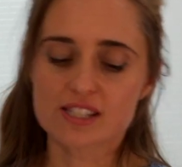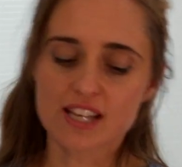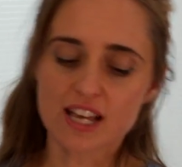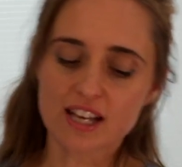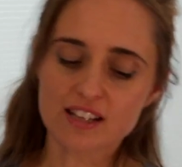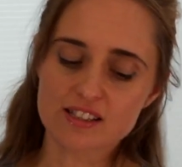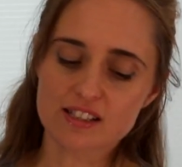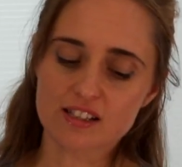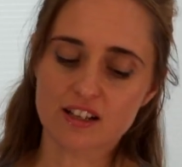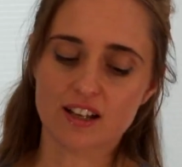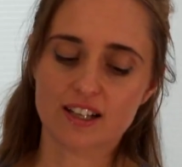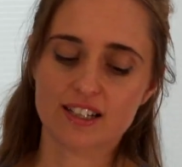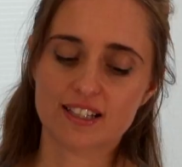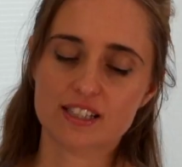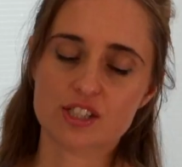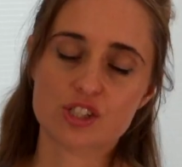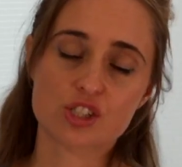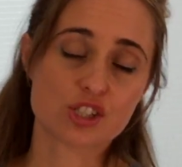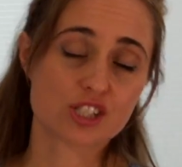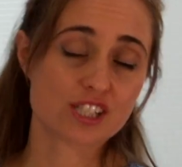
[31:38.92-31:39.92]
sounds
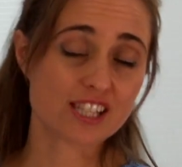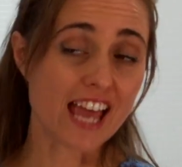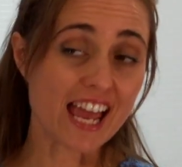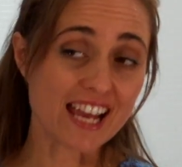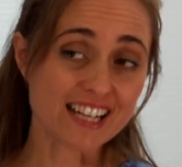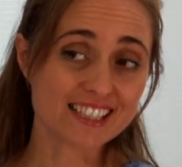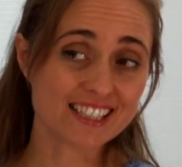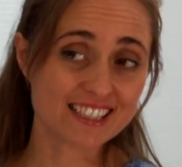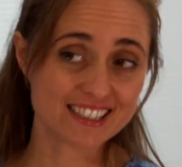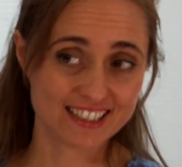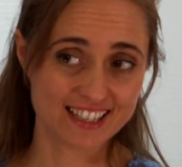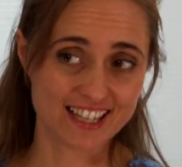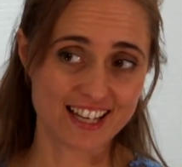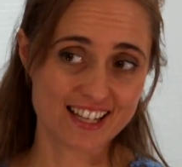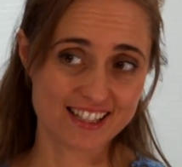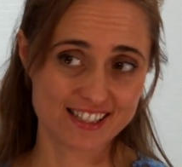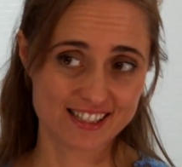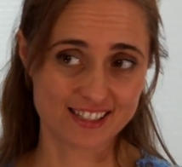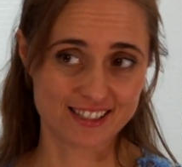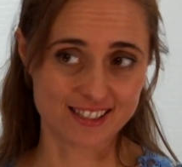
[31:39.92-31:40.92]
like to technically
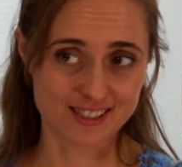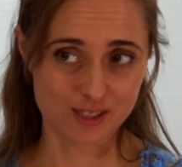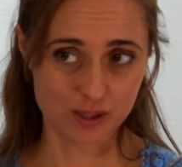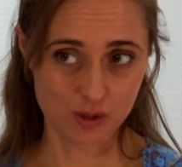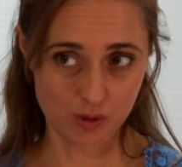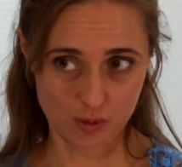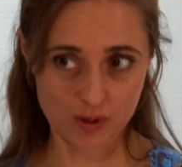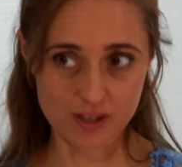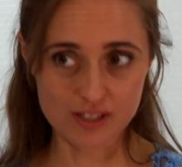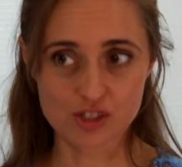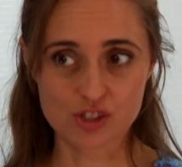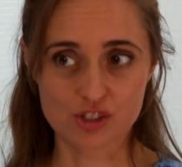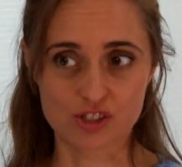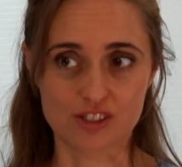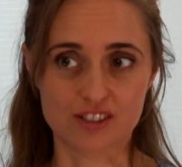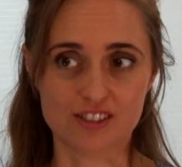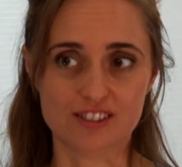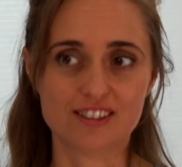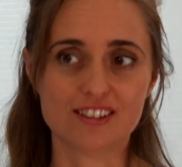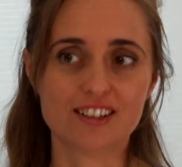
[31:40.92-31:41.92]
answer this
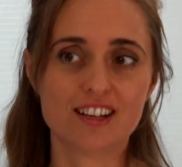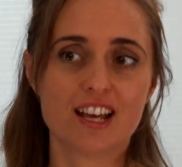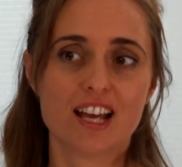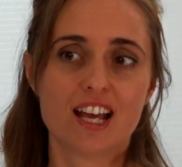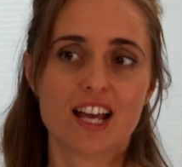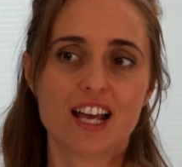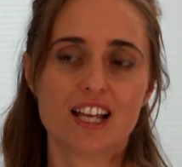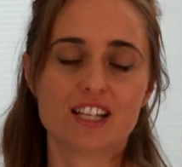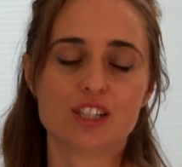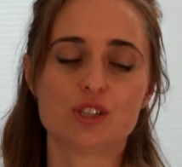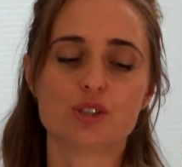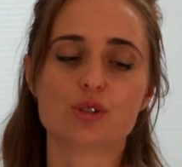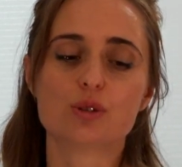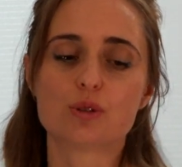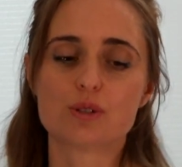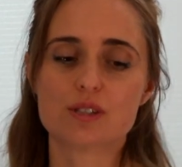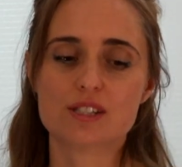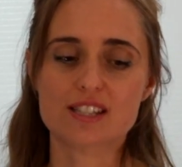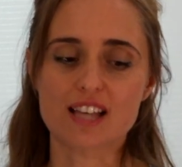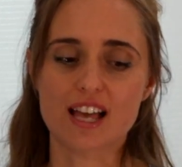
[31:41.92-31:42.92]
question,
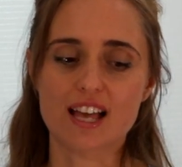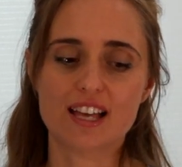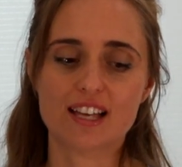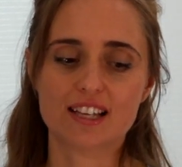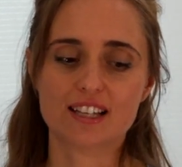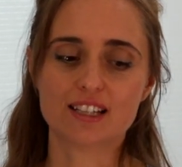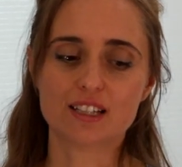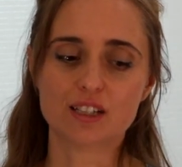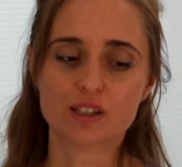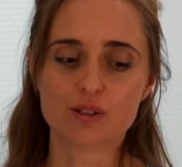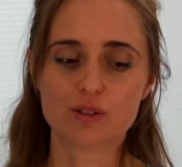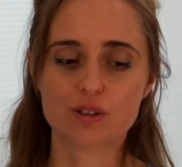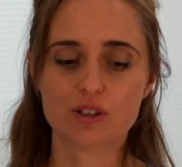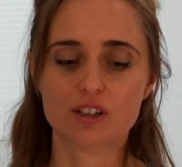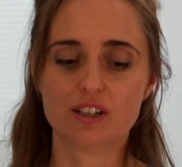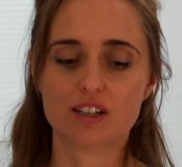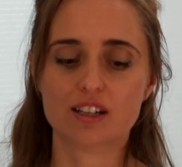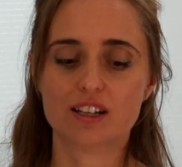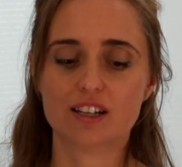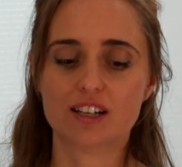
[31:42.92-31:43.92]
you are saying,
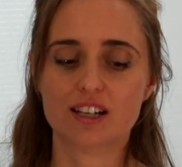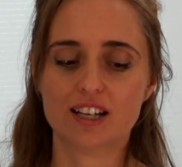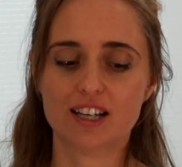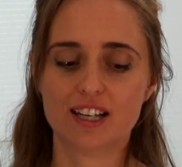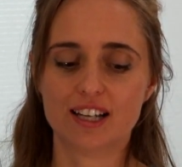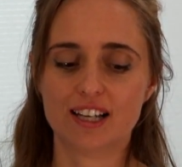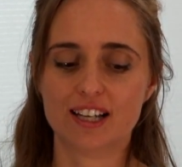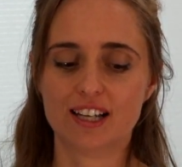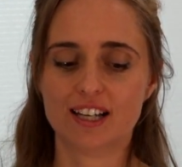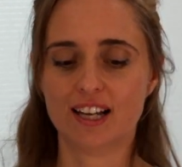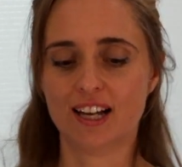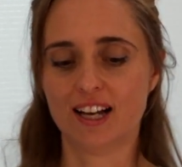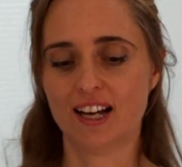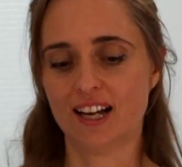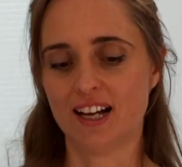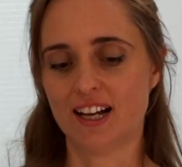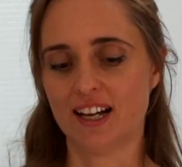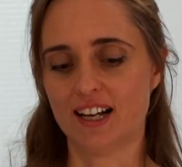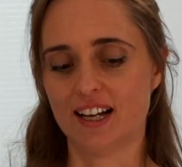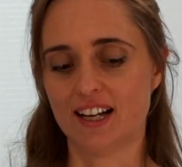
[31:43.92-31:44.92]
look,
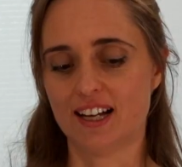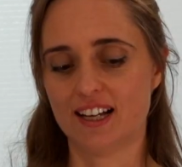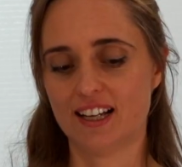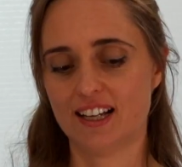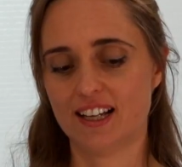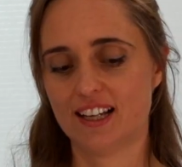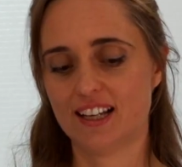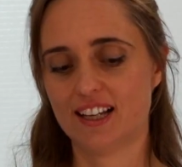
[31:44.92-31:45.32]
uh,